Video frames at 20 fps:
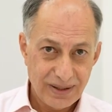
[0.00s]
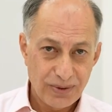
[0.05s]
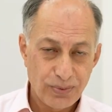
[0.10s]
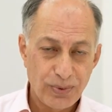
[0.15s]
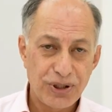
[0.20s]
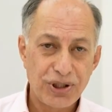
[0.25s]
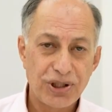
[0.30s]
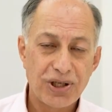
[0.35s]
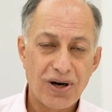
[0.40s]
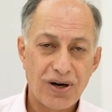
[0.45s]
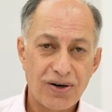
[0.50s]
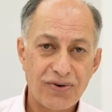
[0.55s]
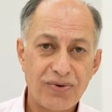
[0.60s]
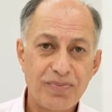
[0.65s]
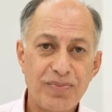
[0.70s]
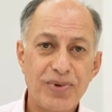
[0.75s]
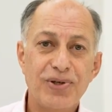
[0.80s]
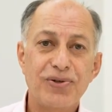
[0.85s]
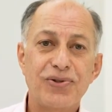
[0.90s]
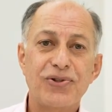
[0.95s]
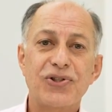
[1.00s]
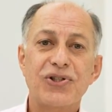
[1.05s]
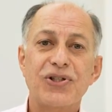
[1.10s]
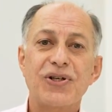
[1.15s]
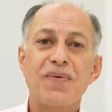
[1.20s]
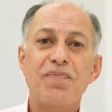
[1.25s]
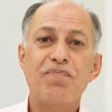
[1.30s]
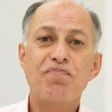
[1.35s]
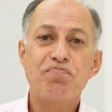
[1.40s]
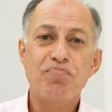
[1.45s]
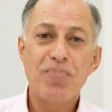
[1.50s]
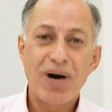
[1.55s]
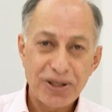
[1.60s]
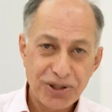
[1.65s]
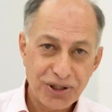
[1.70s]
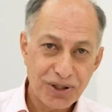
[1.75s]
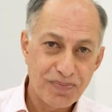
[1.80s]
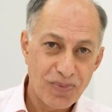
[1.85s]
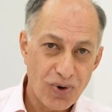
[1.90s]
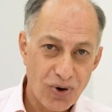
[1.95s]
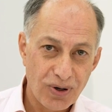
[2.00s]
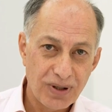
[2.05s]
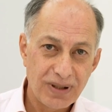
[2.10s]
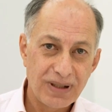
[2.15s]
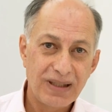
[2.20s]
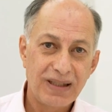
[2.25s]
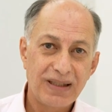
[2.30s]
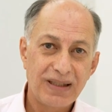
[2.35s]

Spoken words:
which contributes much more